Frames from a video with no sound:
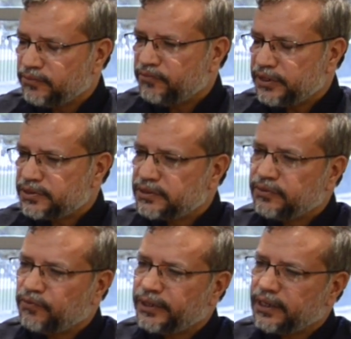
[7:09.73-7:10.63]
which
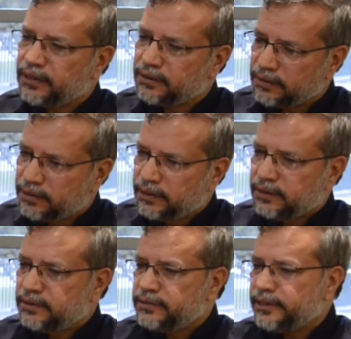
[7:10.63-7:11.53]
we can
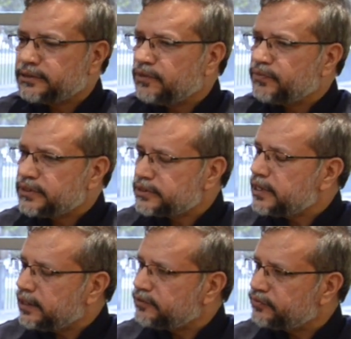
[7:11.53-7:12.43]
take someone's
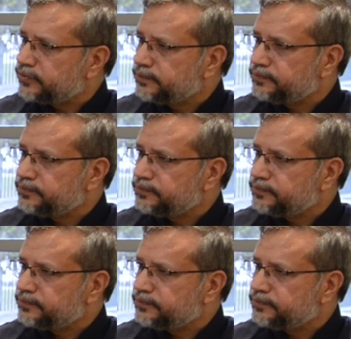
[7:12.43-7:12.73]
life.